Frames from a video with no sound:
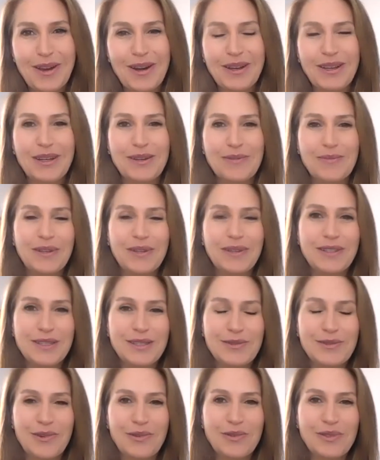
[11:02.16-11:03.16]
going to build
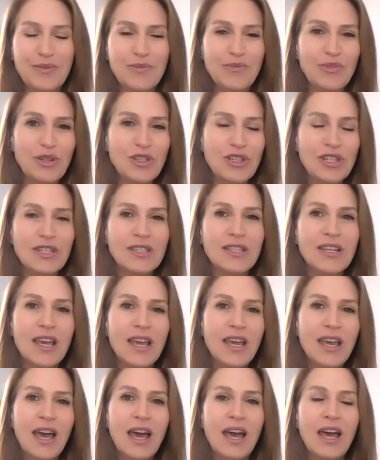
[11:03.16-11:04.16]
these roads and bridges.
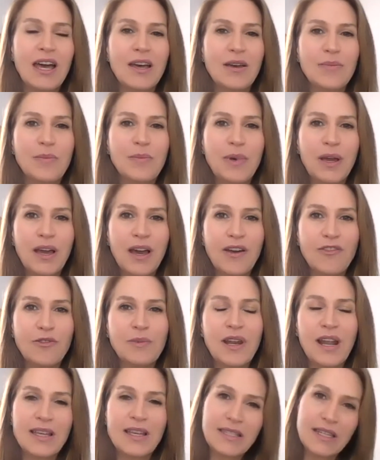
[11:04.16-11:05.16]
But
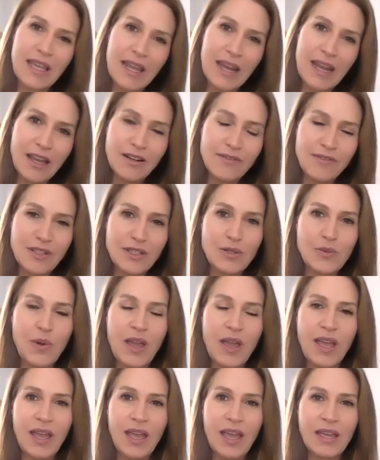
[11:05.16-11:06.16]
government has to get out of its
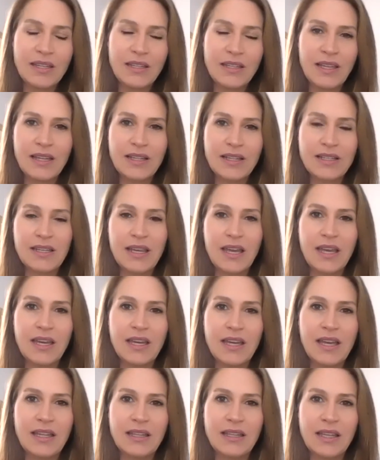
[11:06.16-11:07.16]
way and
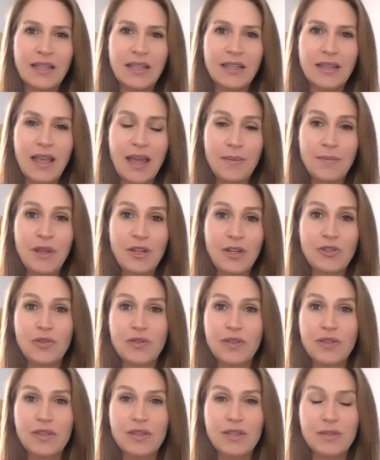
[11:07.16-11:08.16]
make sure
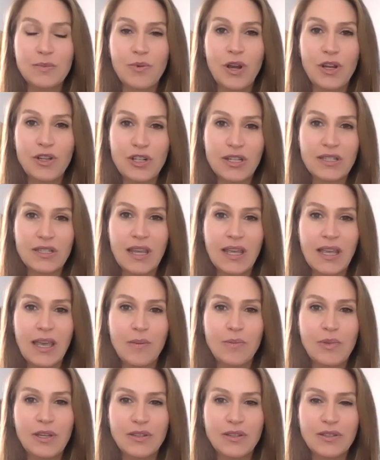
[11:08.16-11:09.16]
that these projects can get
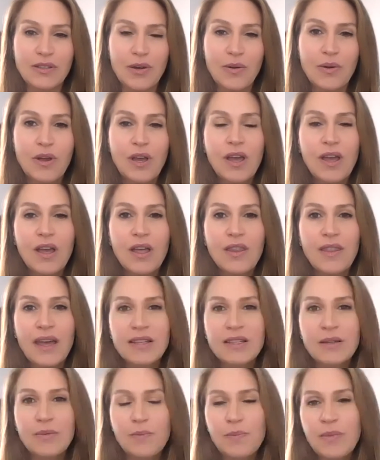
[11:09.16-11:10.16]
built. So
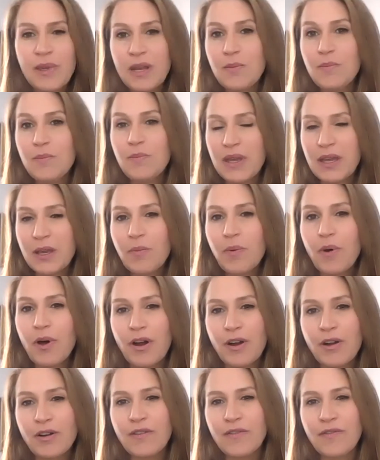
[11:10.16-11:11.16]
that's been a big
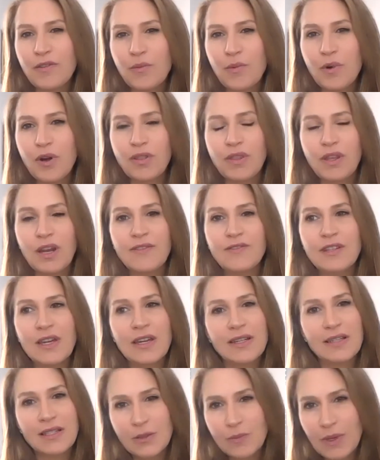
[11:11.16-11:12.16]
part of the work that I've done,
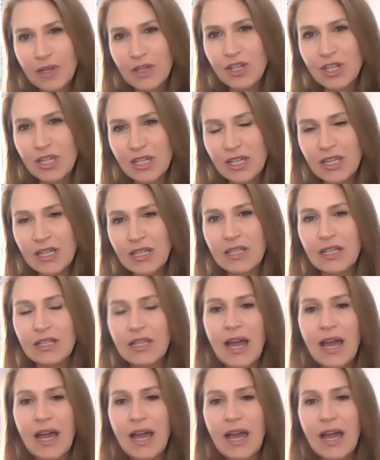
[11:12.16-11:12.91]
especially in the